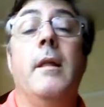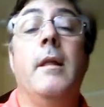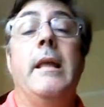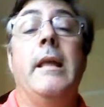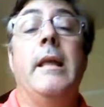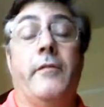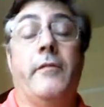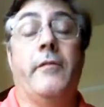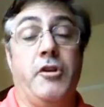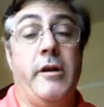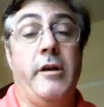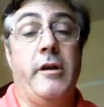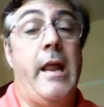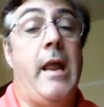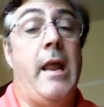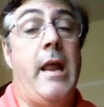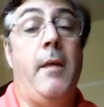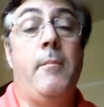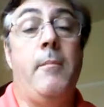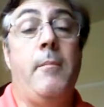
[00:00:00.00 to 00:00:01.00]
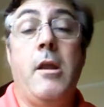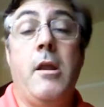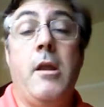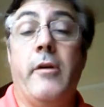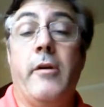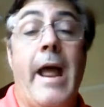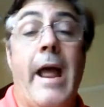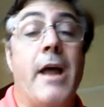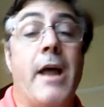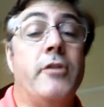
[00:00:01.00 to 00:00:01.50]
Give us your name,
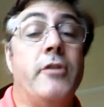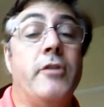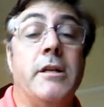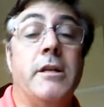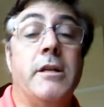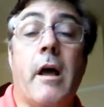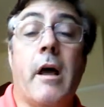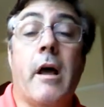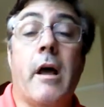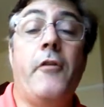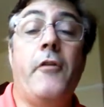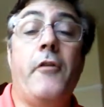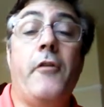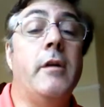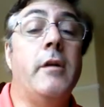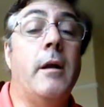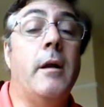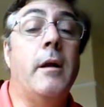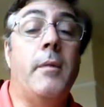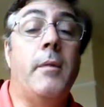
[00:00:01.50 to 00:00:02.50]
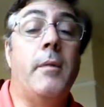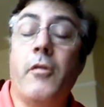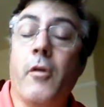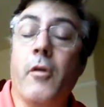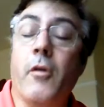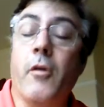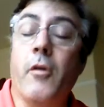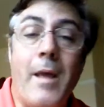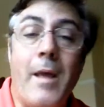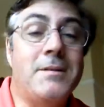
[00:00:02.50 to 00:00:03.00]
your address, a phone number,
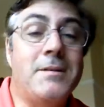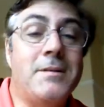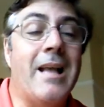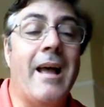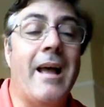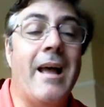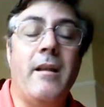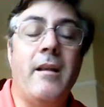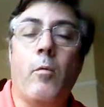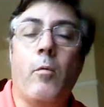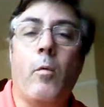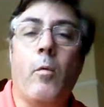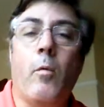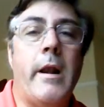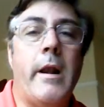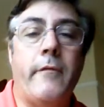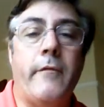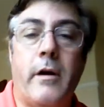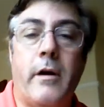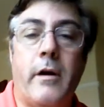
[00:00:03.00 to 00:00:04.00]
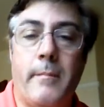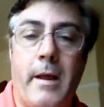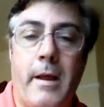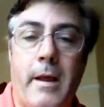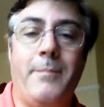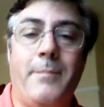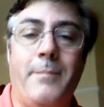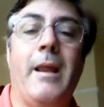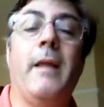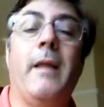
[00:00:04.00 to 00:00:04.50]
the website, whatever it
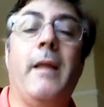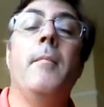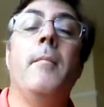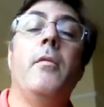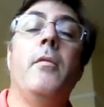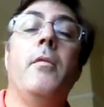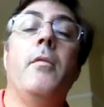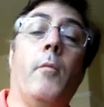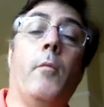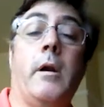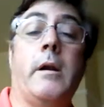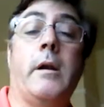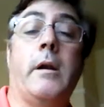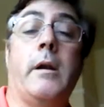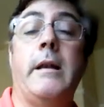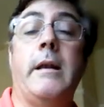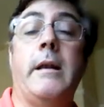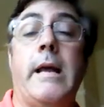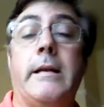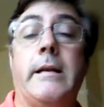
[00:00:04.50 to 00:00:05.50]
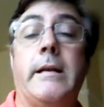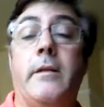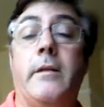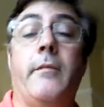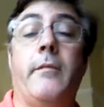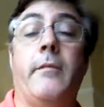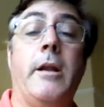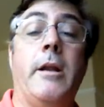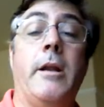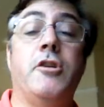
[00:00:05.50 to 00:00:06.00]
might be. The more contact
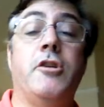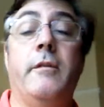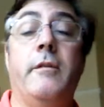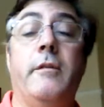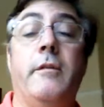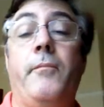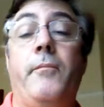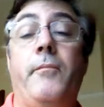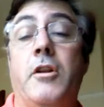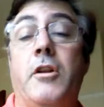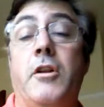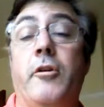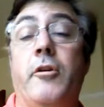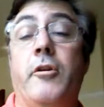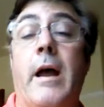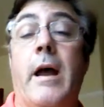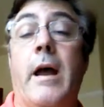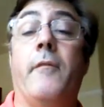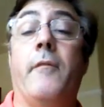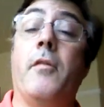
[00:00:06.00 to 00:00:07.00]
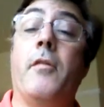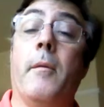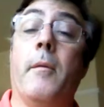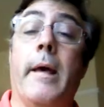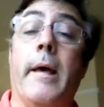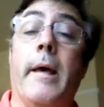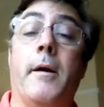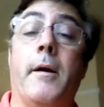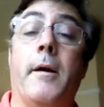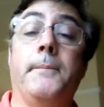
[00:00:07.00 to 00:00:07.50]
information that you have, the
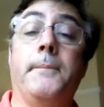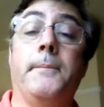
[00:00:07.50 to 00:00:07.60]
better.